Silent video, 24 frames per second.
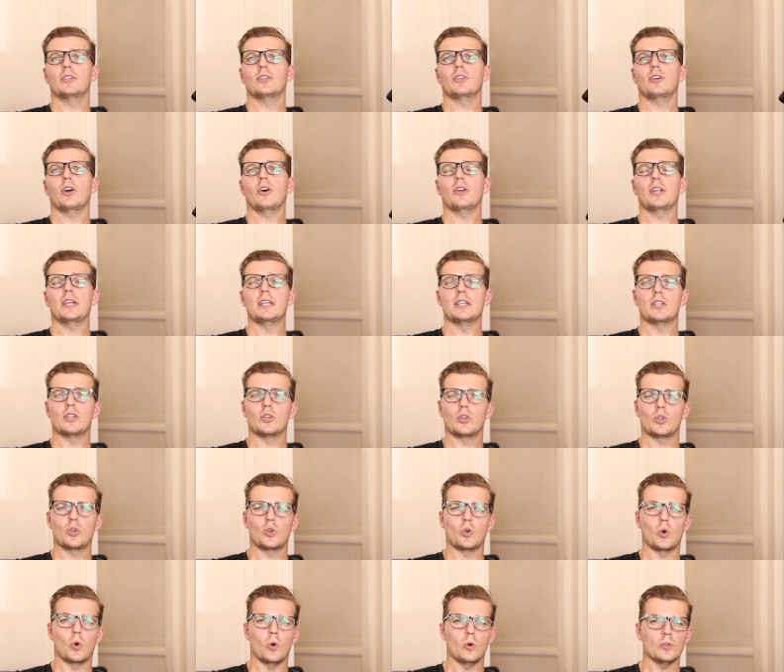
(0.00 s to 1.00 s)
Connie
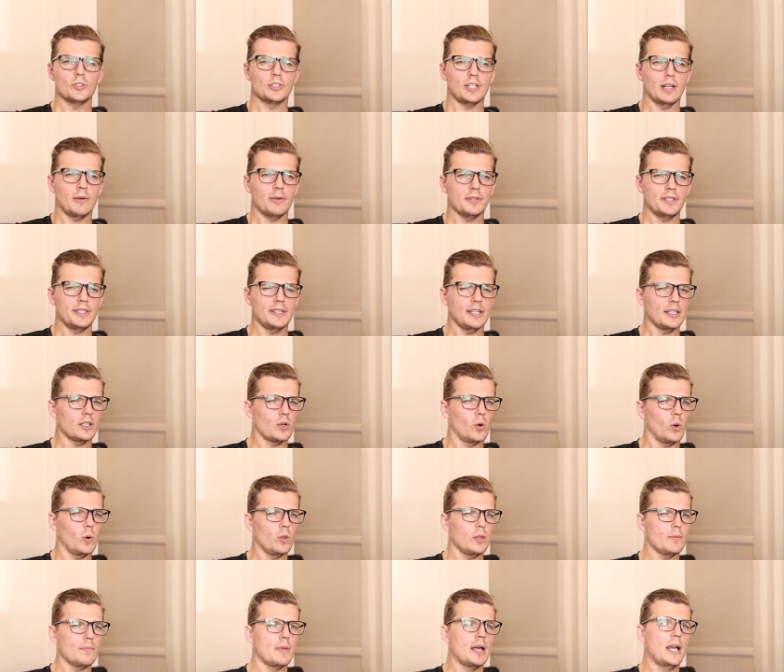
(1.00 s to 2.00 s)
Corso, I think they
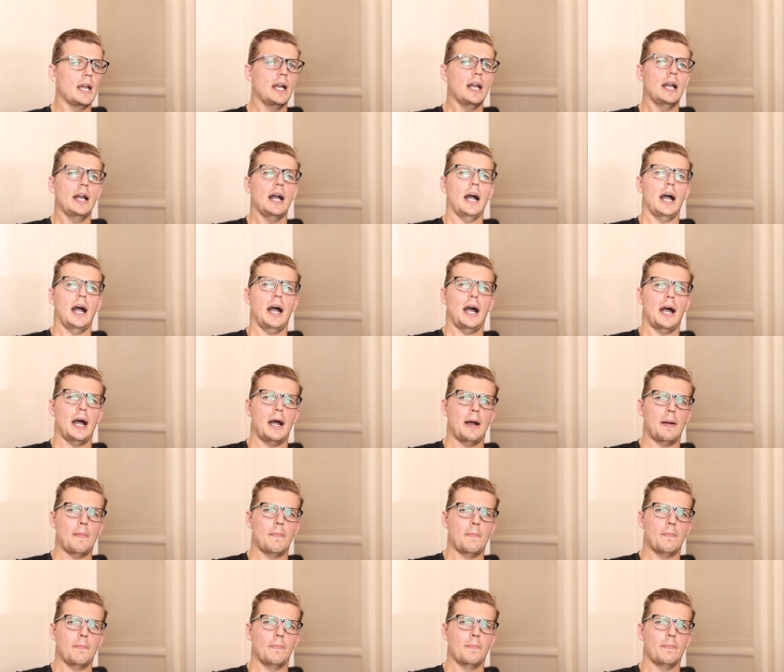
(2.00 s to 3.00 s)
call them.
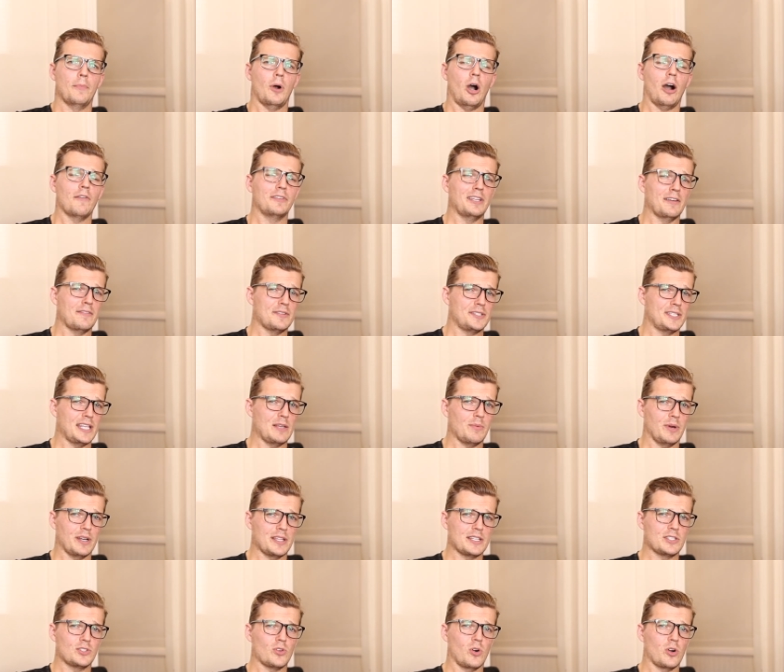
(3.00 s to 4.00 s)
I've never seen
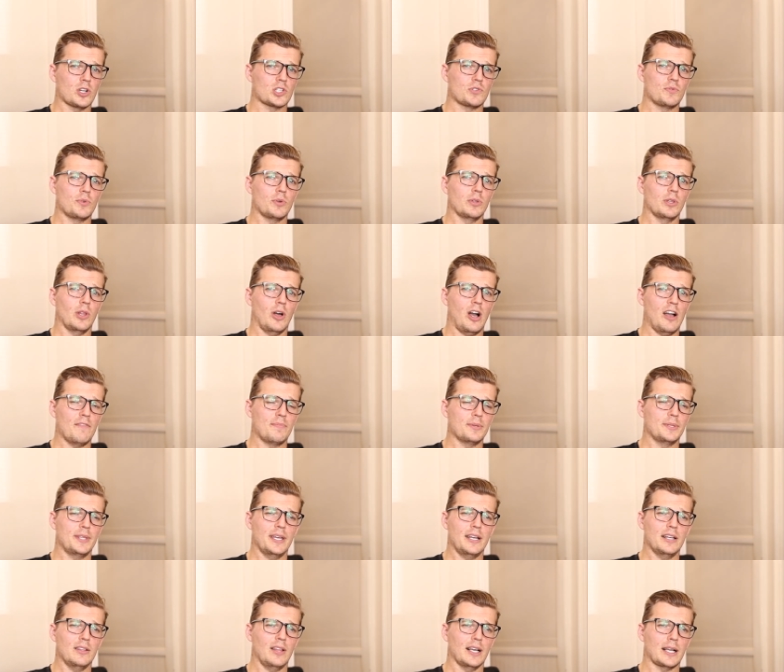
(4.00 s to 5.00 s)
one of these dogs in real life, but
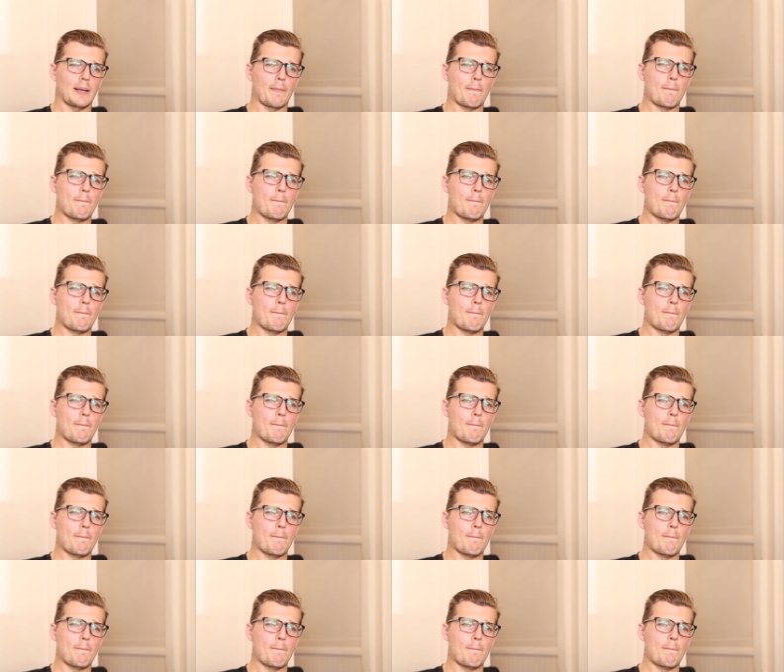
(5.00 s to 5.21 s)
they're like a